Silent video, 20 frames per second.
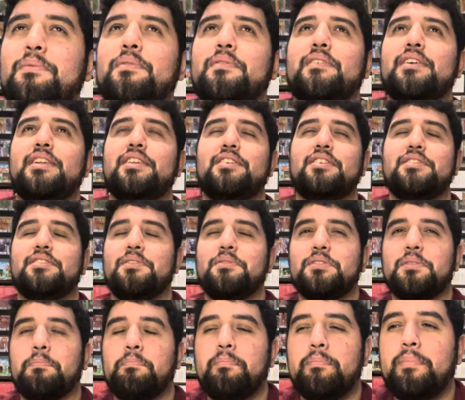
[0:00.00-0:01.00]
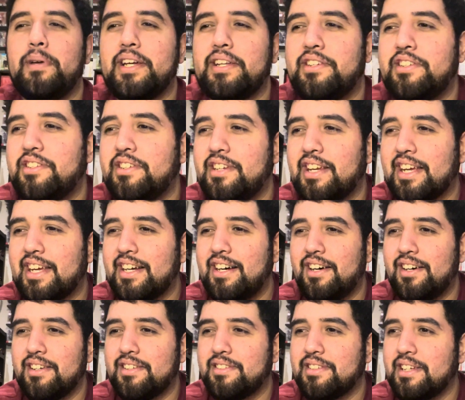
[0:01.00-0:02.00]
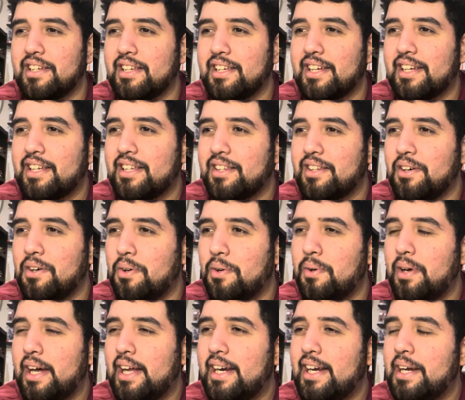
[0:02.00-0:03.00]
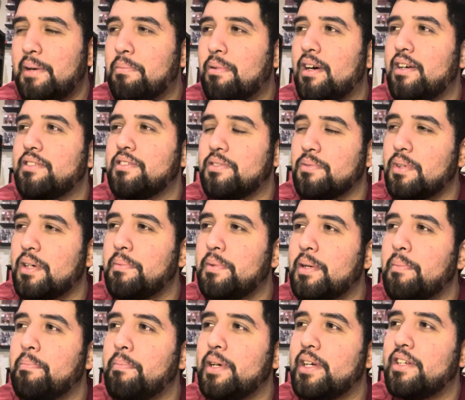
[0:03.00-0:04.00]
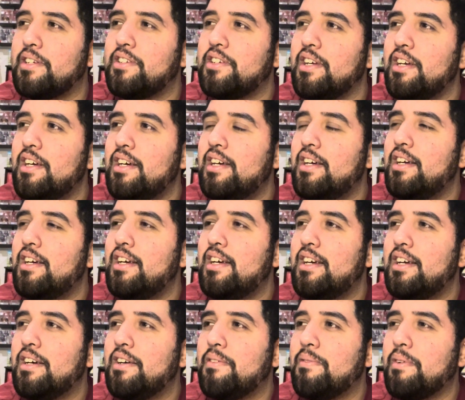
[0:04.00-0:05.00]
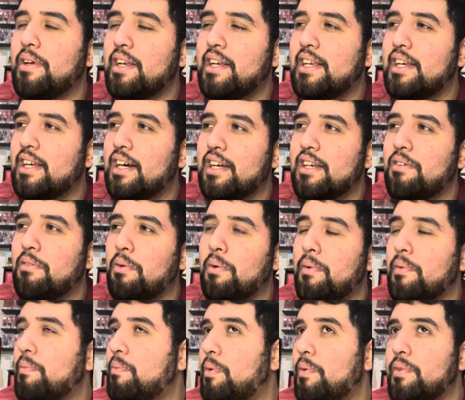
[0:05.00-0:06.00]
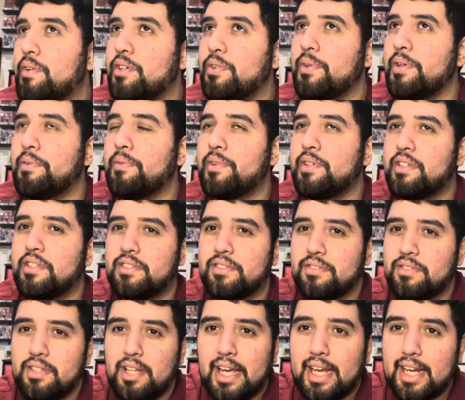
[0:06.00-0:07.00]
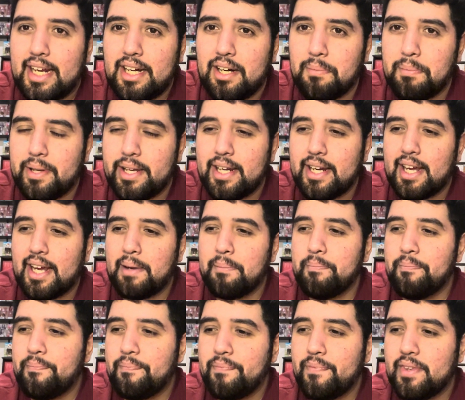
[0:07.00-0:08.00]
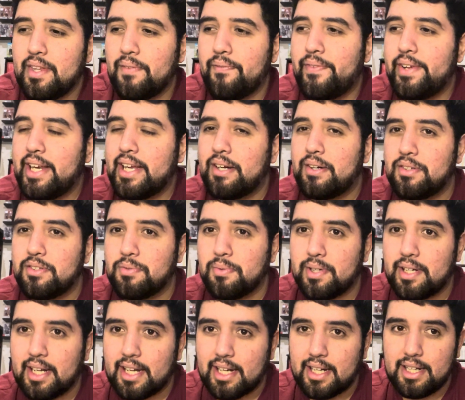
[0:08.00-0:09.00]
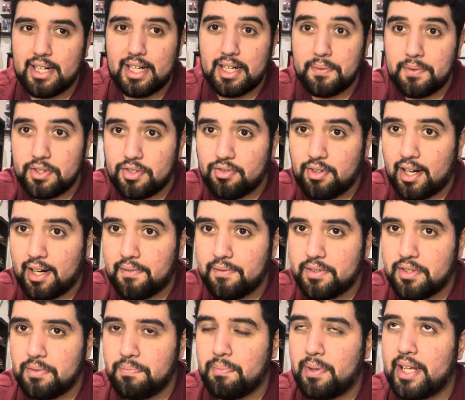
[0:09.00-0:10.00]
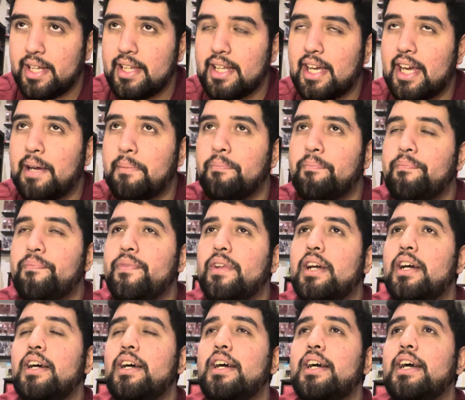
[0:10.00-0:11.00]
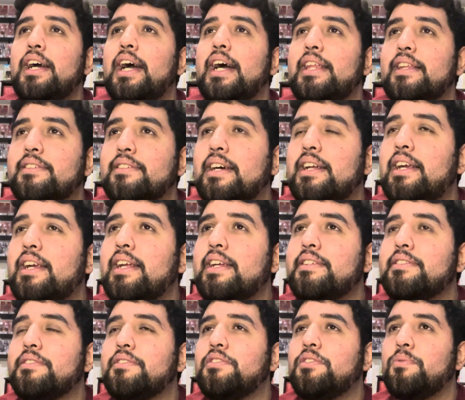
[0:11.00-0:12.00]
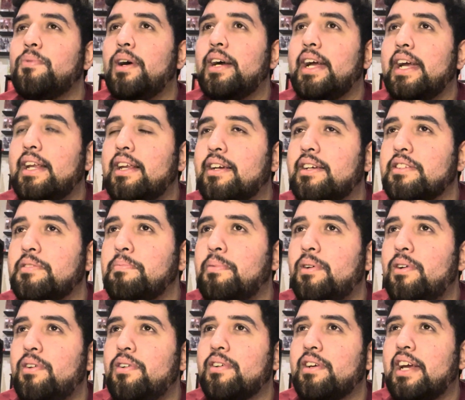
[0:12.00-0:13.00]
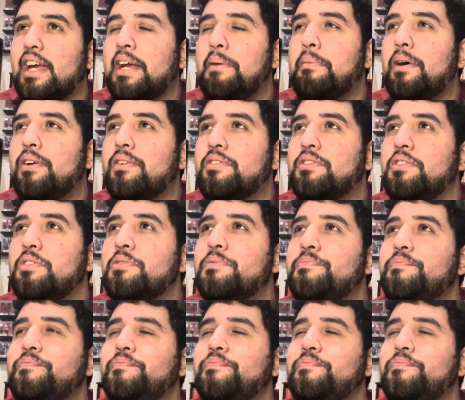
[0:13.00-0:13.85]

it was a bitch. Like honestly, like the whole editing process would have been a bitch. We did not know what we were doing. We're just hanging out playing a game. The videos were like kind of a drive to play the game. And this kind of leads us to why Hey Look It's Paul came out too.